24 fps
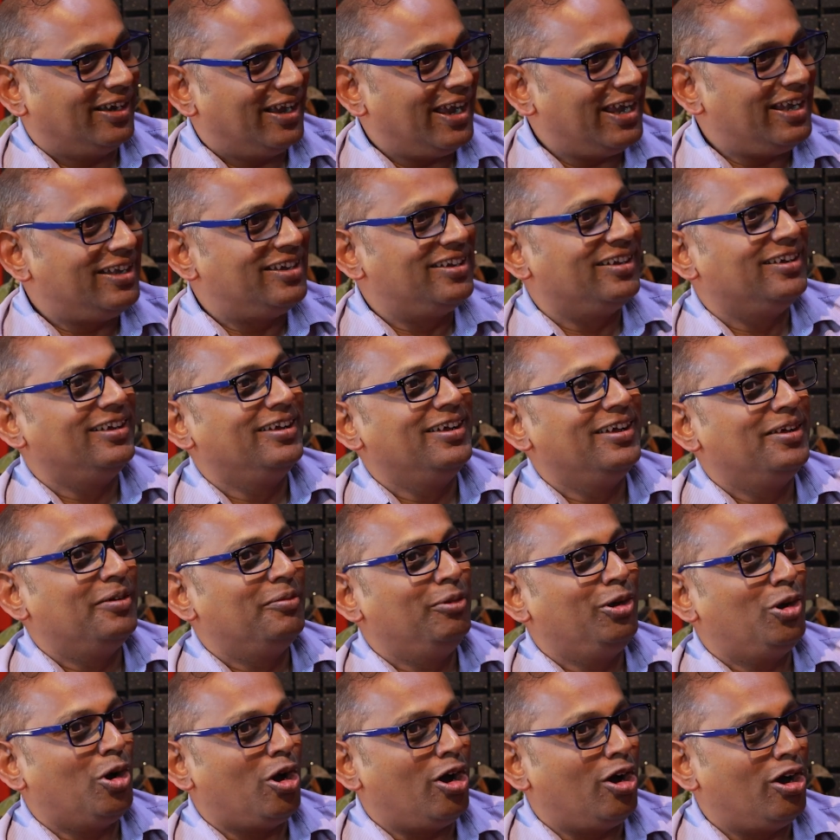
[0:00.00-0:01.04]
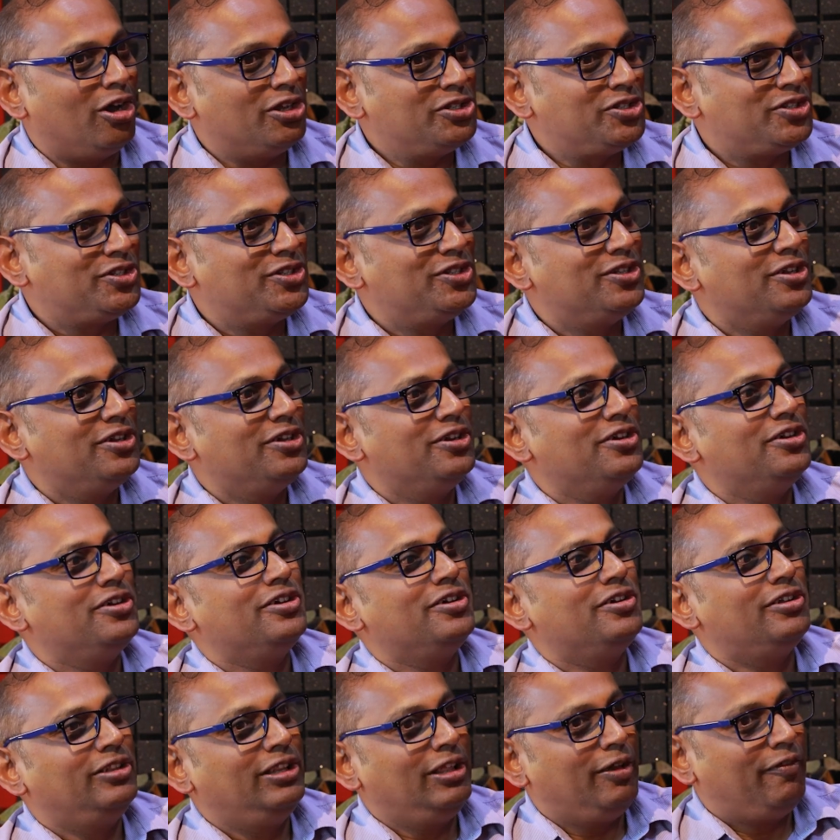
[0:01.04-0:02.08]
Right? Because
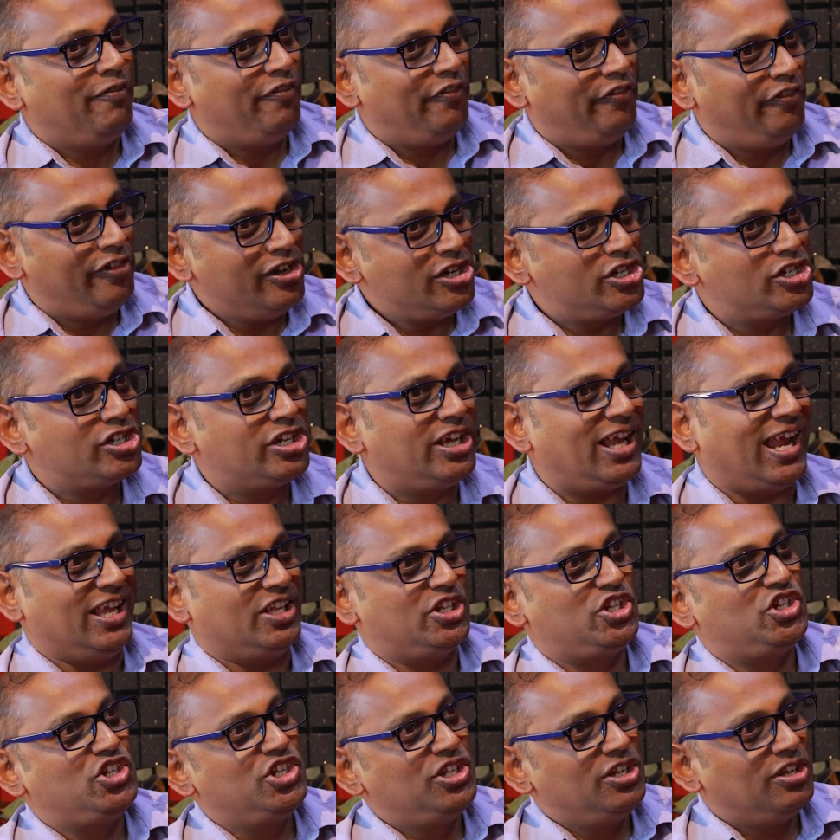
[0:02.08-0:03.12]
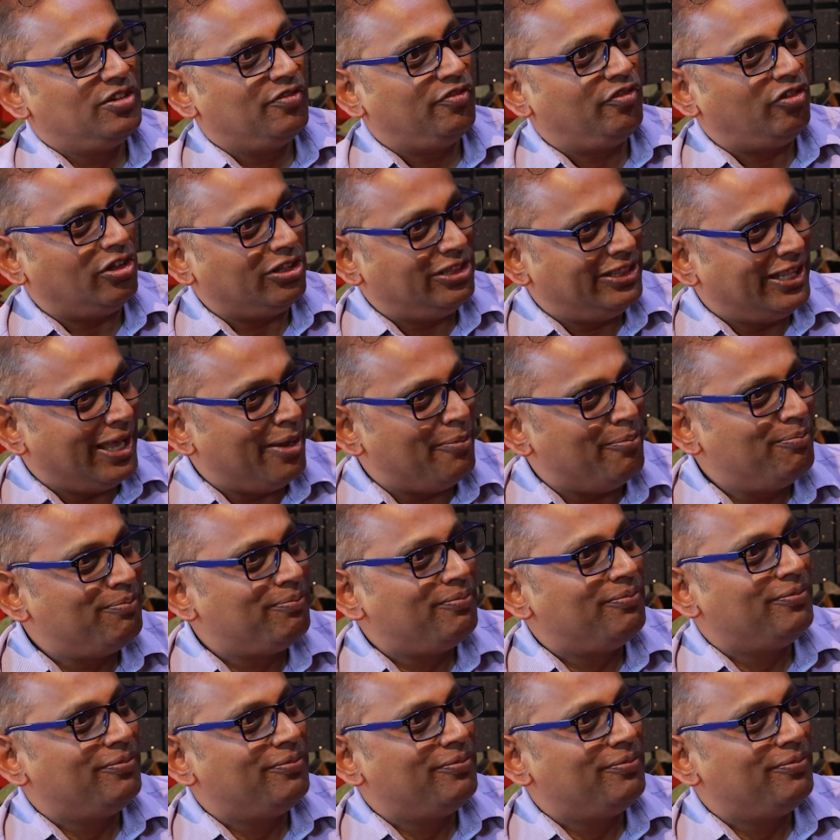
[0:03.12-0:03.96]
the fish catch for them